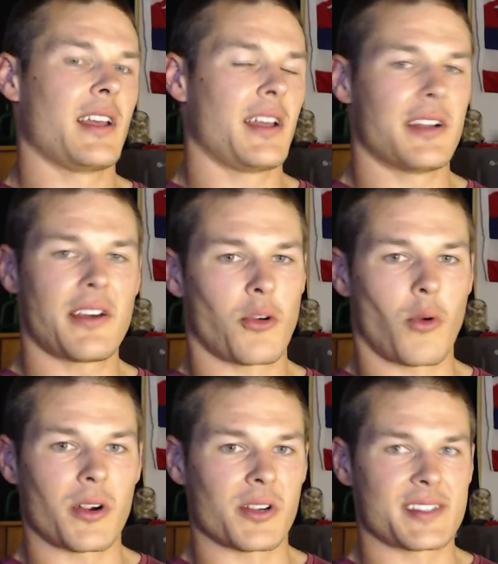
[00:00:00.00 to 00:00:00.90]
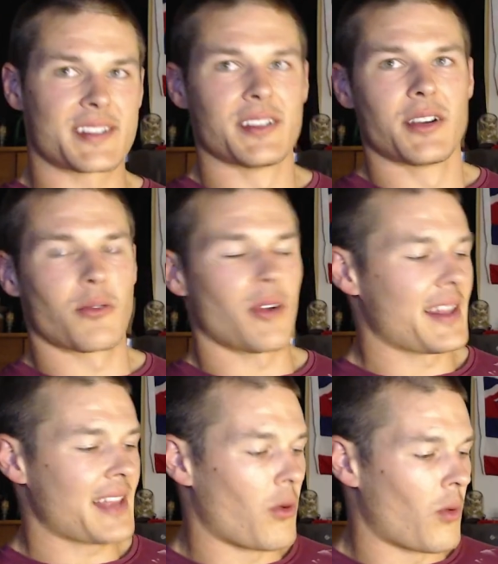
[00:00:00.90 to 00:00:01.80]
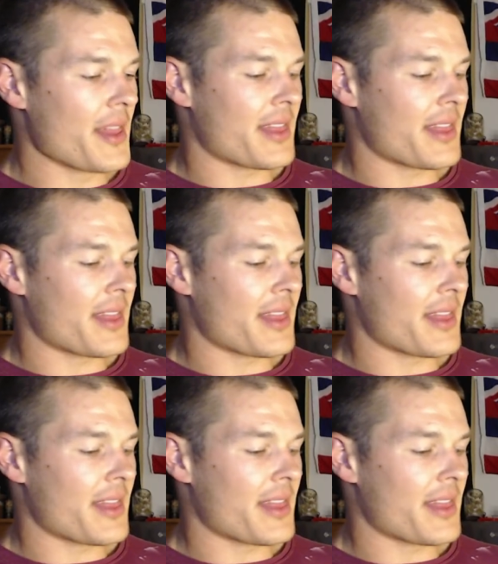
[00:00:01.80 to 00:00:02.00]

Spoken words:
In other words, right, that